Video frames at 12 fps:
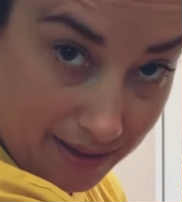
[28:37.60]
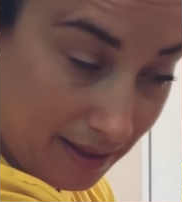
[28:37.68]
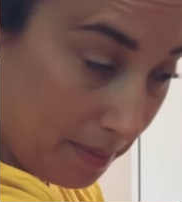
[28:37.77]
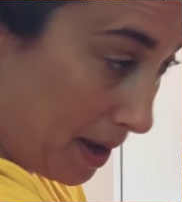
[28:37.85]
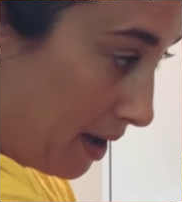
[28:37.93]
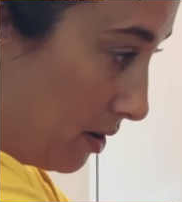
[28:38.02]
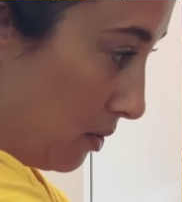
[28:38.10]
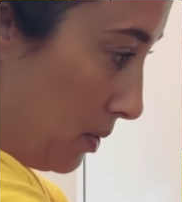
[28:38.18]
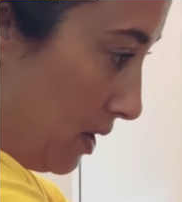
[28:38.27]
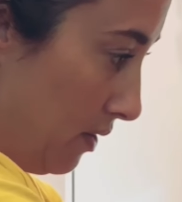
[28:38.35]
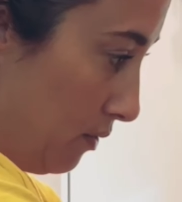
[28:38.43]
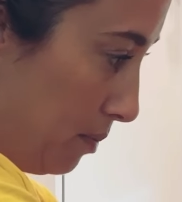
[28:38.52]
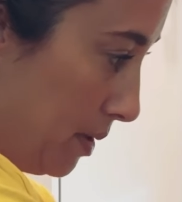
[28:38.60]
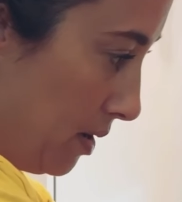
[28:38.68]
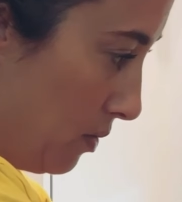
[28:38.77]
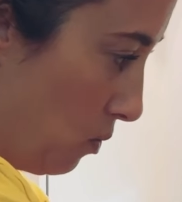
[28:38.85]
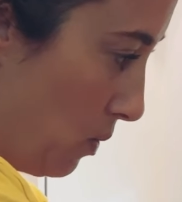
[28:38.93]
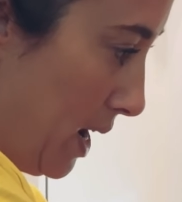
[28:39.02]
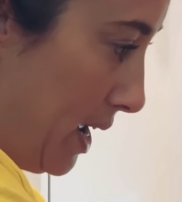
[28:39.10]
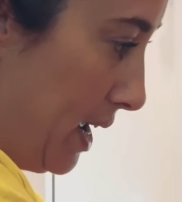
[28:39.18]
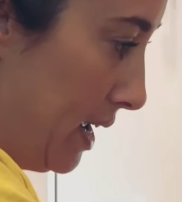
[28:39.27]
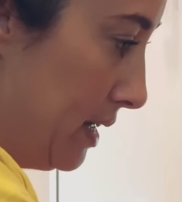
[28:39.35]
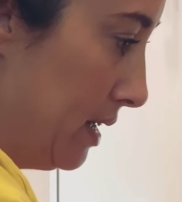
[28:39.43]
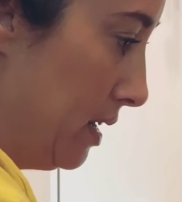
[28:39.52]
the batter would have been
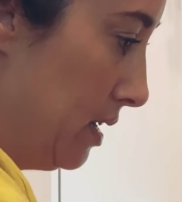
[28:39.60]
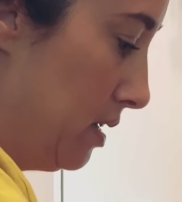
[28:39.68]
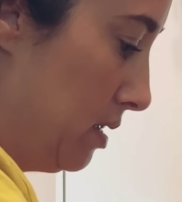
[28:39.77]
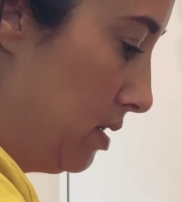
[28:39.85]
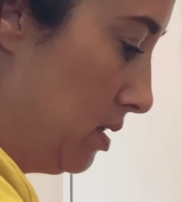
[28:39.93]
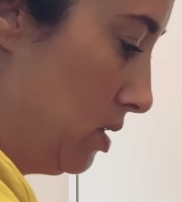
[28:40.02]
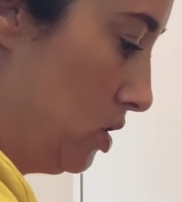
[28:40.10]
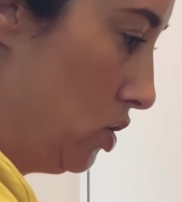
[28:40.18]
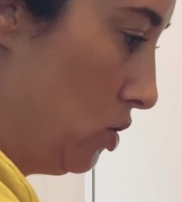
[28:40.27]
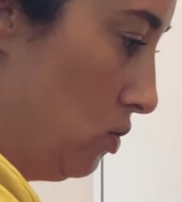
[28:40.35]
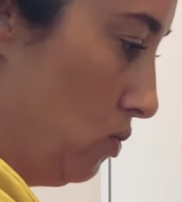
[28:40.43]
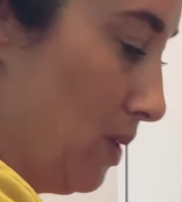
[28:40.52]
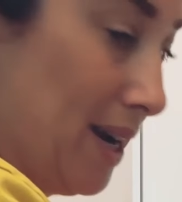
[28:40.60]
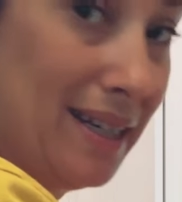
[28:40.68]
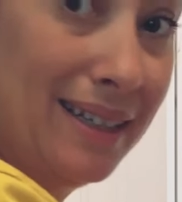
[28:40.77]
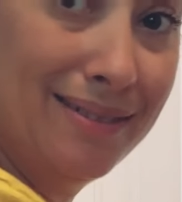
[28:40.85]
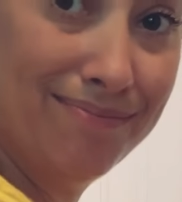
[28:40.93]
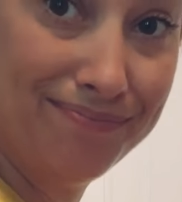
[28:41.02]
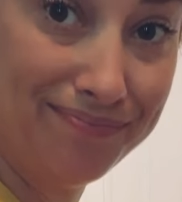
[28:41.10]
way too runny